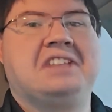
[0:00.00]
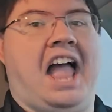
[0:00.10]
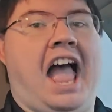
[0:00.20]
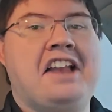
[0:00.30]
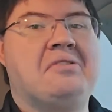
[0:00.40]

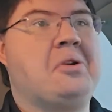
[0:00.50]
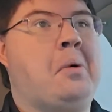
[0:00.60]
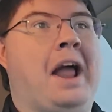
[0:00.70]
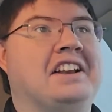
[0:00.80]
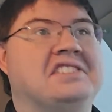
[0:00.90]
I don't know
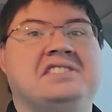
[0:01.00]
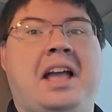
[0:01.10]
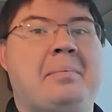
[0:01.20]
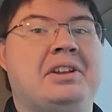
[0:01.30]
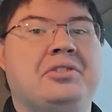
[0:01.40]
why. It doesn't
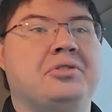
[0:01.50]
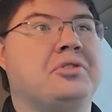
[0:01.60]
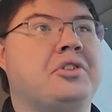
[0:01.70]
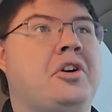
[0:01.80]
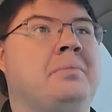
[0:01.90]
happen in Google
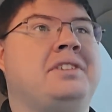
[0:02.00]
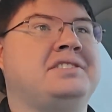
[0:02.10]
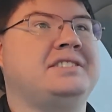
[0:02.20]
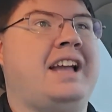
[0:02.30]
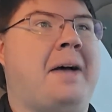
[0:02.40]
Chrome,
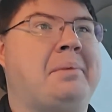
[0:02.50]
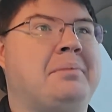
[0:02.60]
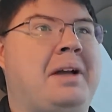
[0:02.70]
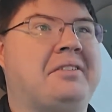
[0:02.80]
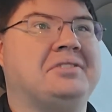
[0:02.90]
doesn't happen
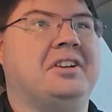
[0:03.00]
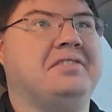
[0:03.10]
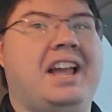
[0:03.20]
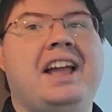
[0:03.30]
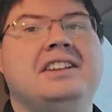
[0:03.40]
in
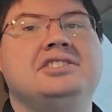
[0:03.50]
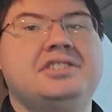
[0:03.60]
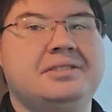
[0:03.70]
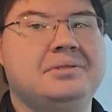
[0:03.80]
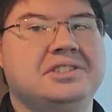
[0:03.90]
Microsoft Edge,
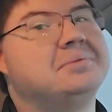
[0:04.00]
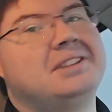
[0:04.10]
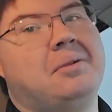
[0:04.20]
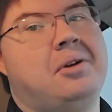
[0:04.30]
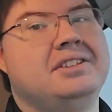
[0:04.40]
which is what
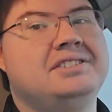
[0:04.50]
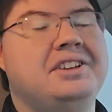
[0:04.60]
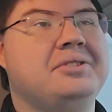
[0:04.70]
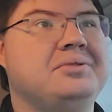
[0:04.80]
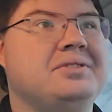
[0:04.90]
they want us to
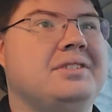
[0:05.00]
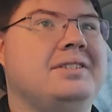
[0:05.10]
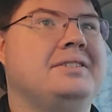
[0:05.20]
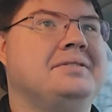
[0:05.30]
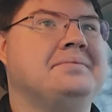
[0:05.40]
use.
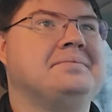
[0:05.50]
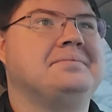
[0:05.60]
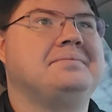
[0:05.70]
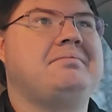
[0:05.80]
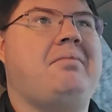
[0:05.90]

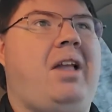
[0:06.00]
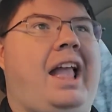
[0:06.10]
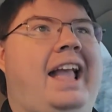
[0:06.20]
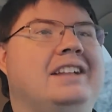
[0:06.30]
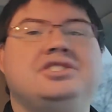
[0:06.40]

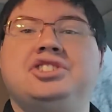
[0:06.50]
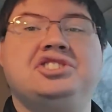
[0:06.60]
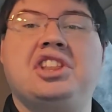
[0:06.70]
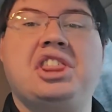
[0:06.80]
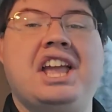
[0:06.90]
It's
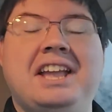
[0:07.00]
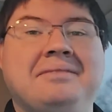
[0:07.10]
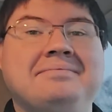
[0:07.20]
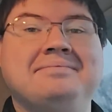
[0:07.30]
just a thing.